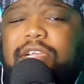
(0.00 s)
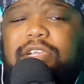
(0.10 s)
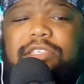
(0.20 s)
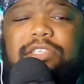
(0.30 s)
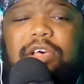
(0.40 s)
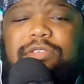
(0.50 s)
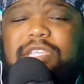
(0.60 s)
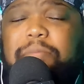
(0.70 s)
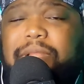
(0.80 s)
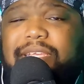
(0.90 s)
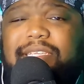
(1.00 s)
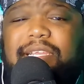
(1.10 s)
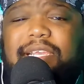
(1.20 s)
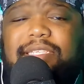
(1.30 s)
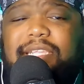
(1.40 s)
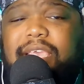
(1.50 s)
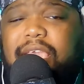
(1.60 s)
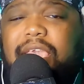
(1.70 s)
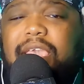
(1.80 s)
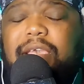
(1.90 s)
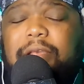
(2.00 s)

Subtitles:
So simplicity is the key